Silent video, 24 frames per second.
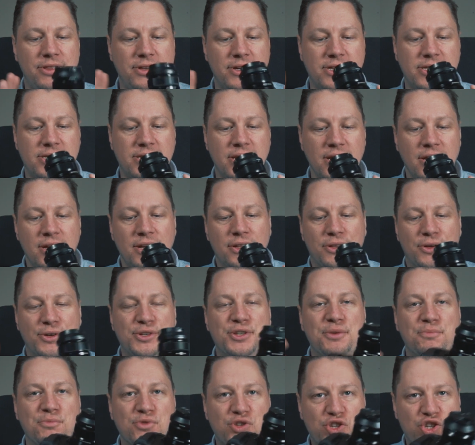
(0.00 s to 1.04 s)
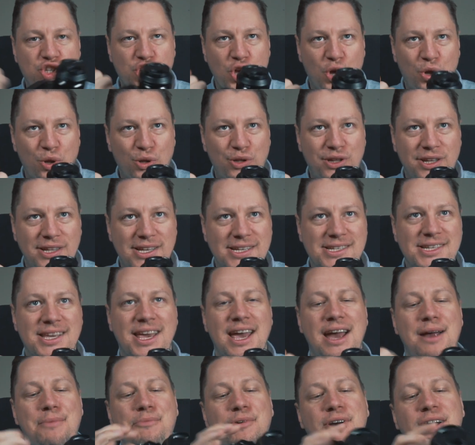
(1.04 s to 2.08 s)
There's there's some soul to this
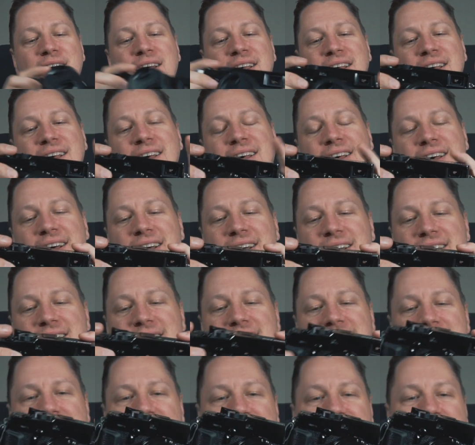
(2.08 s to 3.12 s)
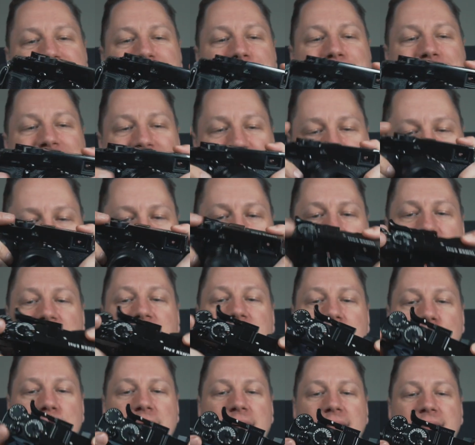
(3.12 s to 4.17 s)
camera. Uh, there is something
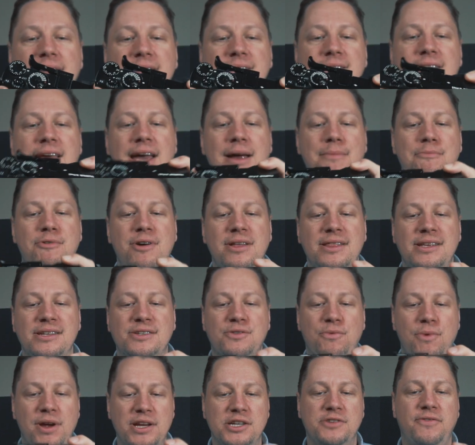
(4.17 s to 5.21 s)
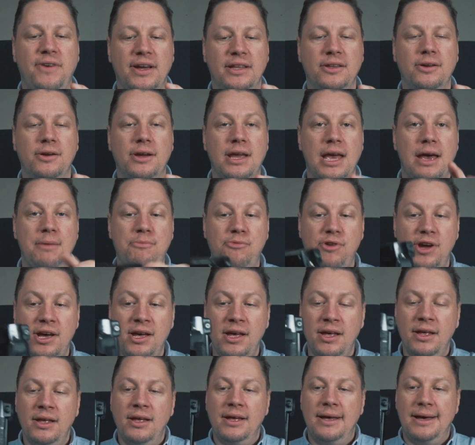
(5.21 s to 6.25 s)
unique about this camera, this rangefinder camera.
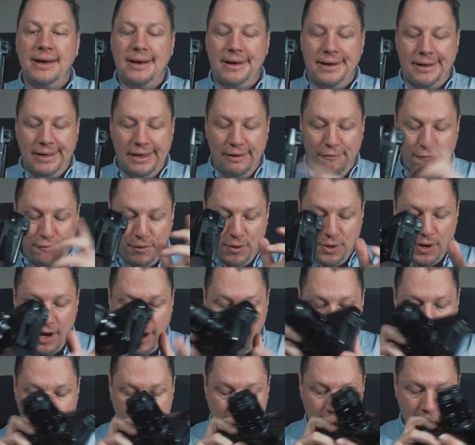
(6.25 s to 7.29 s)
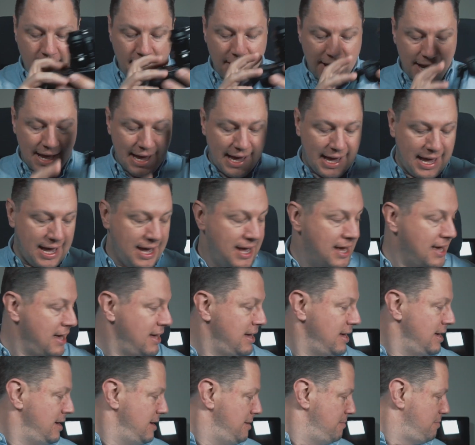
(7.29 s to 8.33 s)
Uh, if you are a
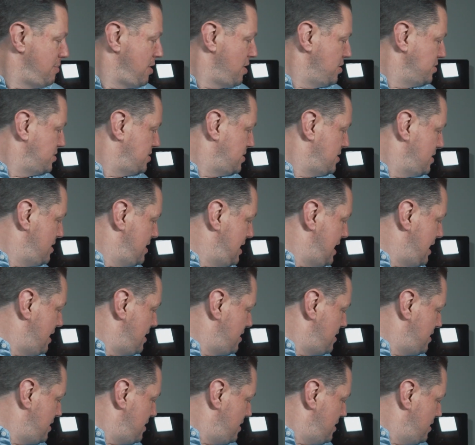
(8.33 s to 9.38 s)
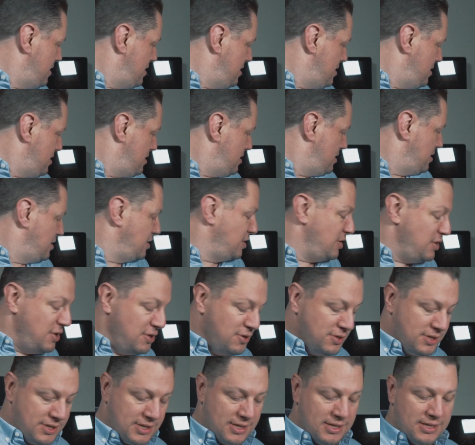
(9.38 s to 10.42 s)
person that
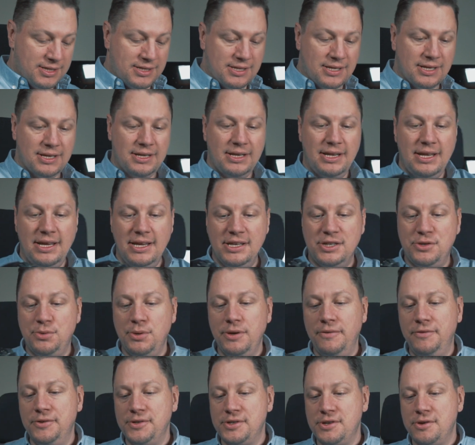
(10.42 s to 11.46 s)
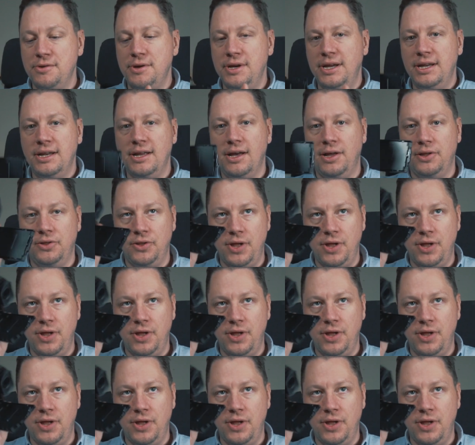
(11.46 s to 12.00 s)
uses the swivel screen a